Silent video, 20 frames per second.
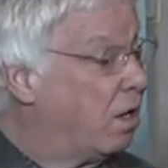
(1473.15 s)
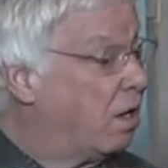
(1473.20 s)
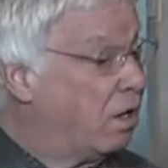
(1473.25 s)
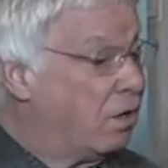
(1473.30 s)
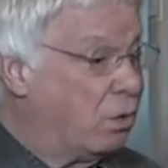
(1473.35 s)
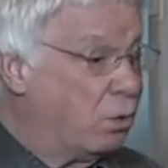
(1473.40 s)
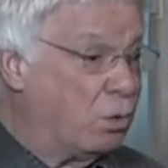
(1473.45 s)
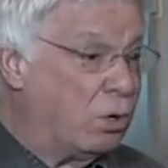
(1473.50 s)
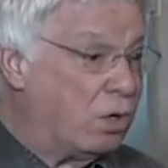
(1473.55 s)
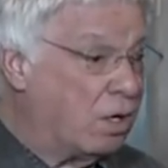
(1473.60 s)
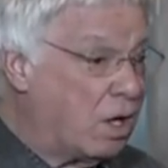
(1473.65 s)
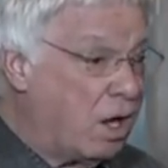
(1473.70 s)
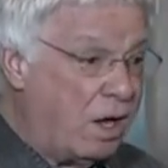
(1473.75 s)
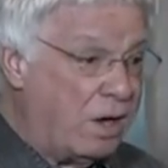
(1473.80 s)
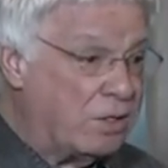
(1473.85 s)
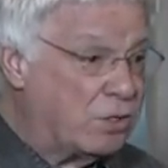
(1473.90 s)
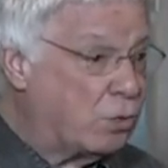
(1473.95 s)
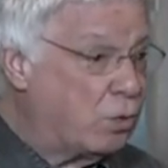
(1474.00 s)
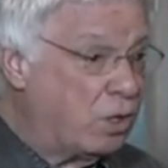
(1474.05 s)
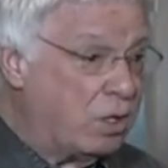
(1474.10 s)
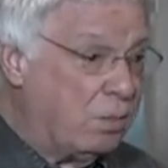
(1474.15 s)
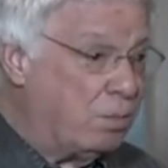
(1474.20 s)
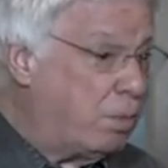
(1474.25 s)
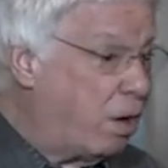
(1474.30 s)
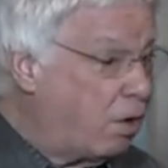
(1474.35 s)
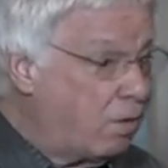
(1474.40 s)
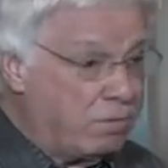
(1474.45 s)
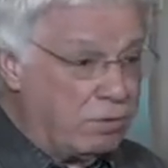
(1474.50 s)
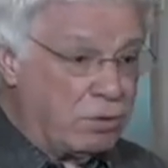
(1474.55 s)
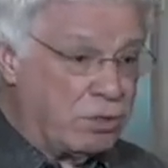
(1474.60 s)
The Word of God is quick and
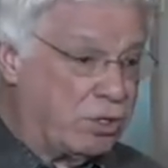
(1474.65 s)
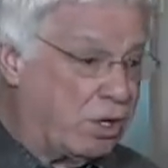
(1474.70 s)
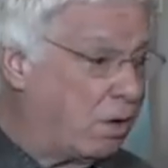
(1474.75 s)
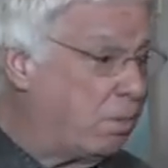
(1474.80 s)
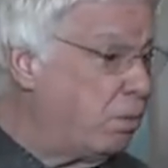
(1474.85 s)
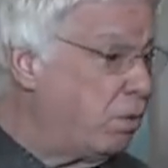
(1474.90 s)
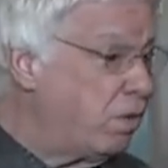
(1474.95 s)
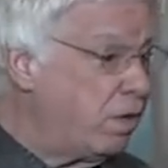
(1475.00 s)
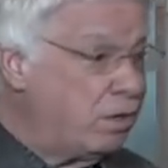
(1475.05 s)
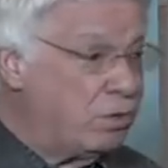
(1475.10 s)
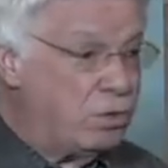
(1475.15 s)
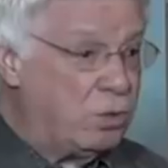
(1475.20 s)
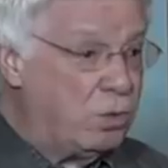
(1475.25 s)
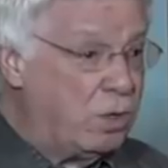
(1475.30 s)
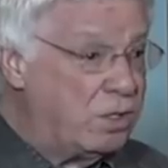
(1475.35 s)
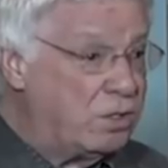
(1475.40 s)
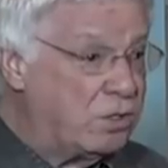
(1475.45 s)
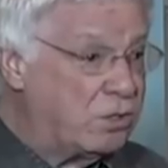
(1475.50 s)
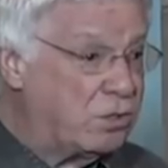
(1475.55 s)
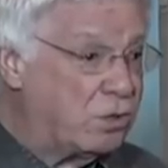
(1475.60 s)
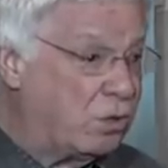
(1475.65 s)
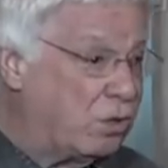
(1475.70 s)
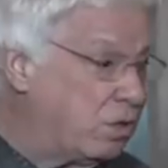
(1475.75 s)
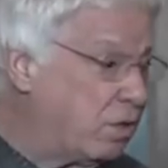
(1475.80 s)
powerful, sharper than a two edged sword,